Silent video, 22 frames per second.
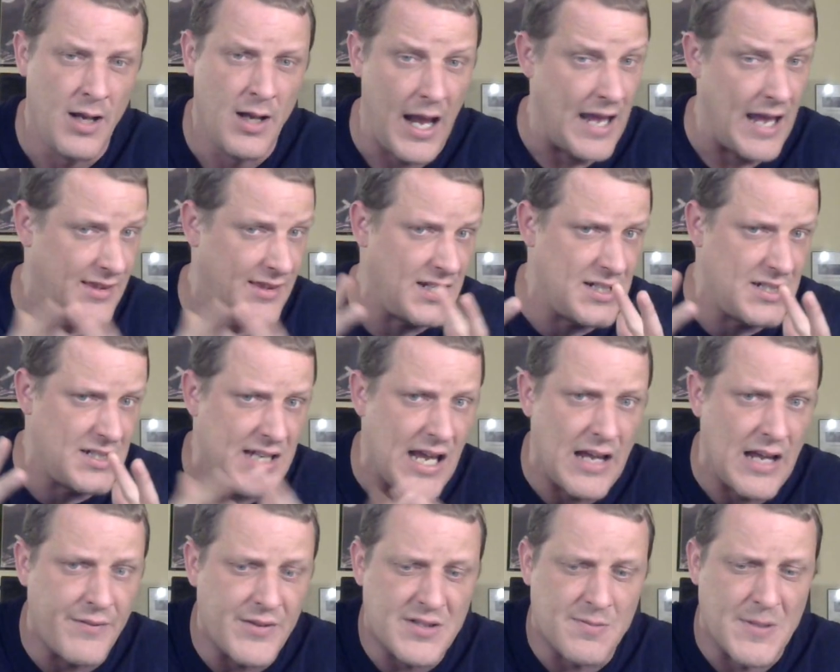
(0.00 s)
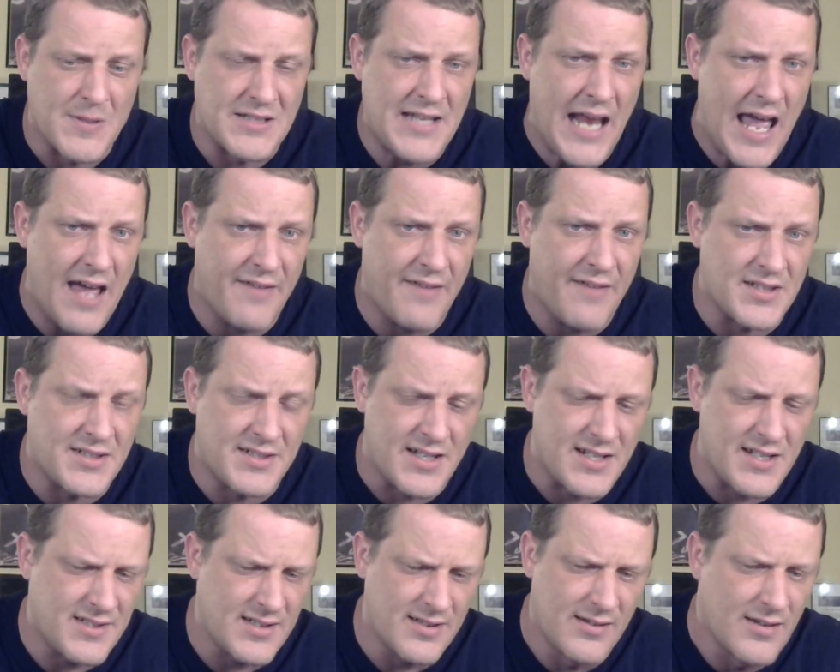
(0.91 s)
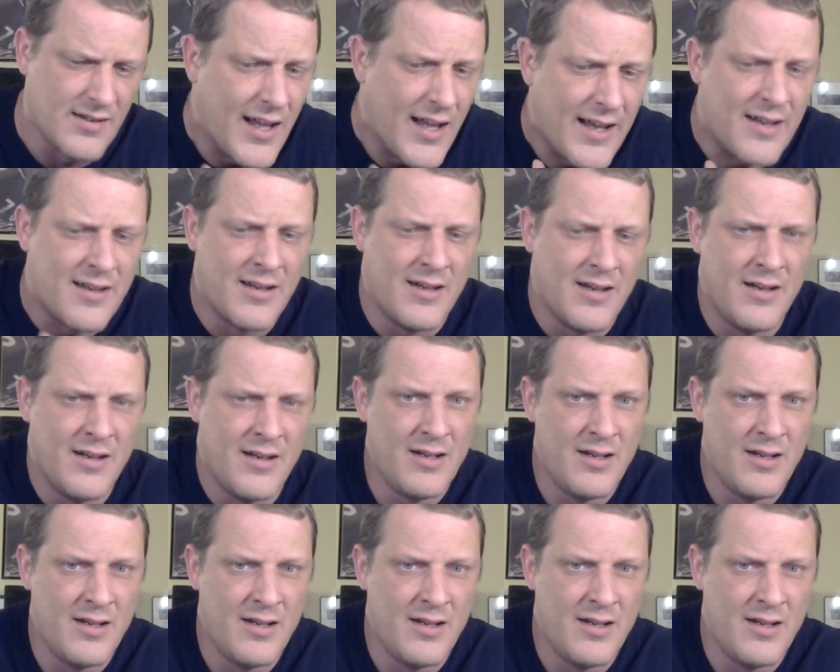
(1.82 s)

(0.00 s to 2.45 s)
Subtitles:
Anthony Davis missed half the season. Like,